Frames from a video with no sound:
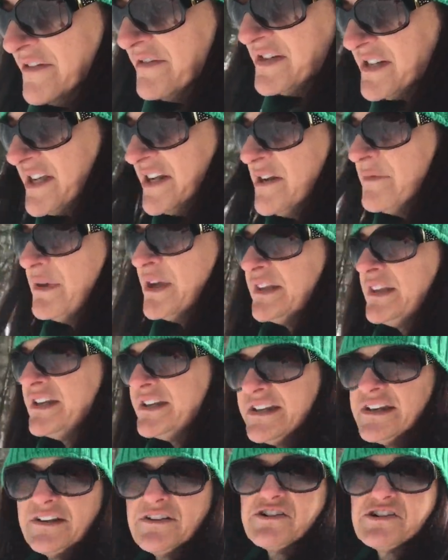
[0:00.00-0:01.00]
was going to be at the
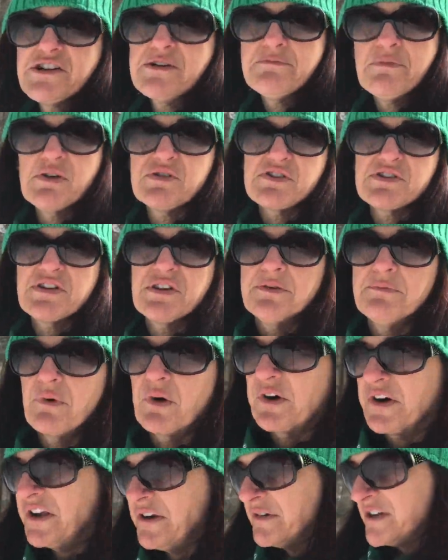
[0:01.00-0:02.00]
dealership most of the
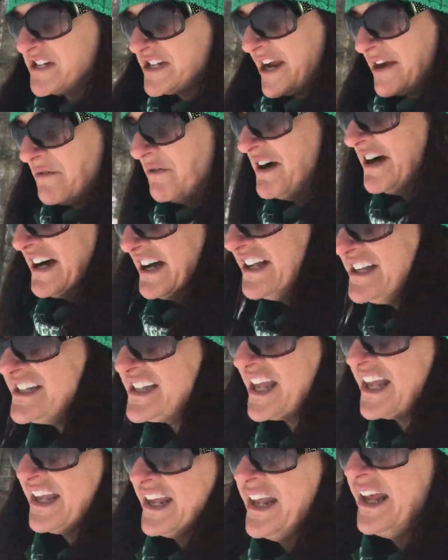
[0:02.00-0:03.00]
morning, which I
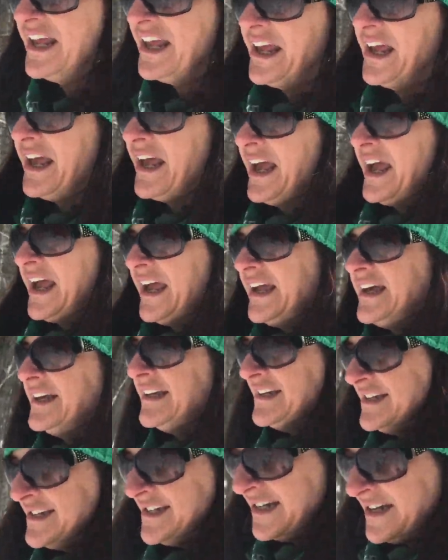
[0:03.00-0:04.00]
was,
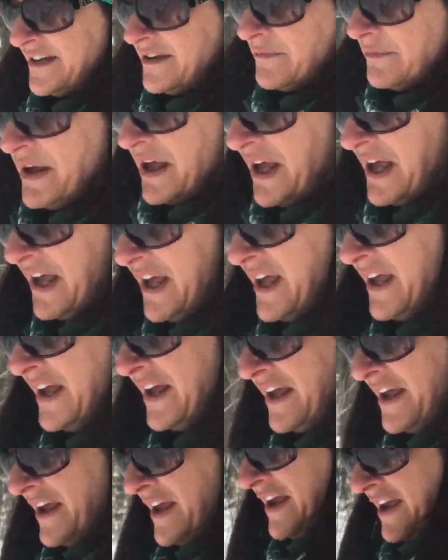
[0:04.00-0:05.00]
and um,
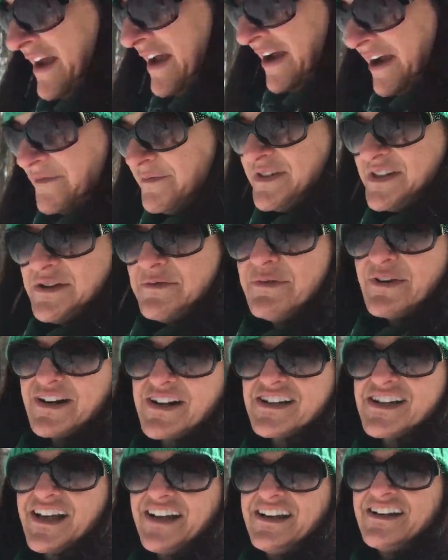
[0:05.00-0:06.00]
I'm super
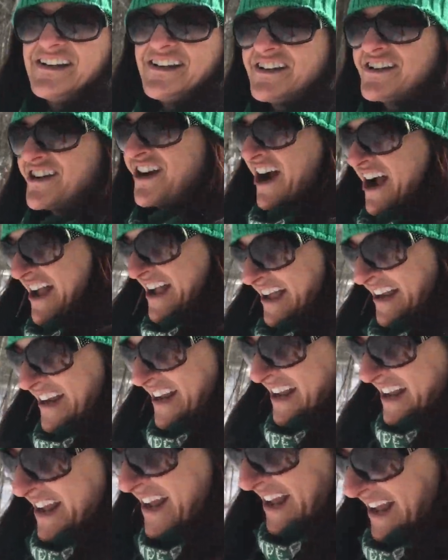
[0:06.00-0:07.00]
excited to try it.
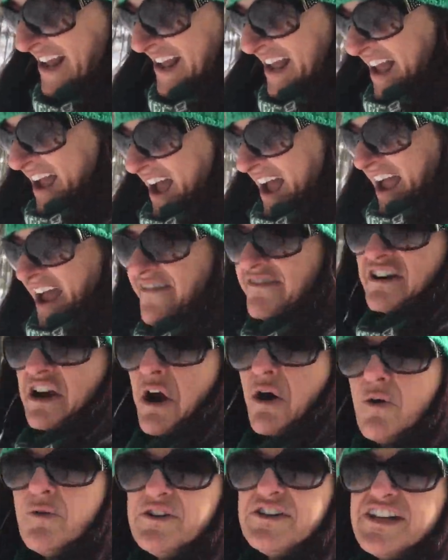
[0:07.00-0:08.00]
I have an
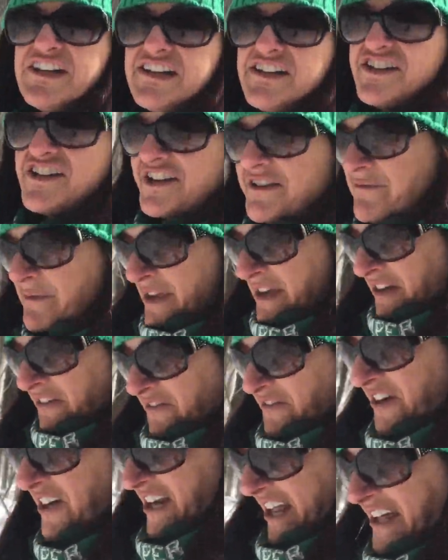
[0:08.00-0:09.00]
O T G meal
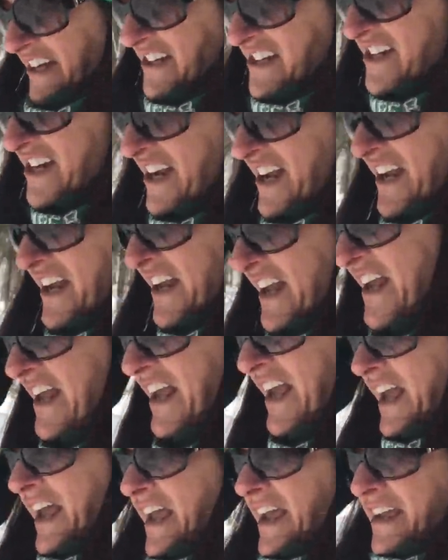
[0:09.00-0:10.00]
for lunch.
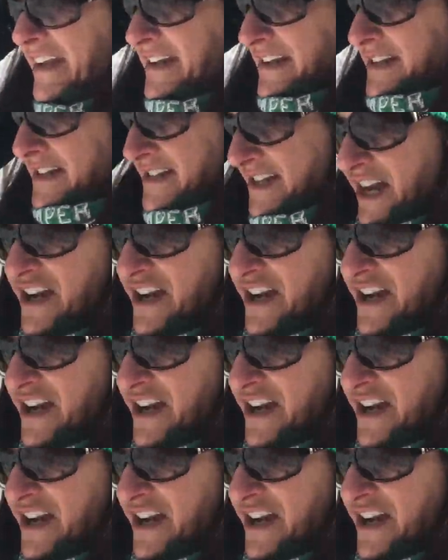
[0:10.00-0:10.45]
It is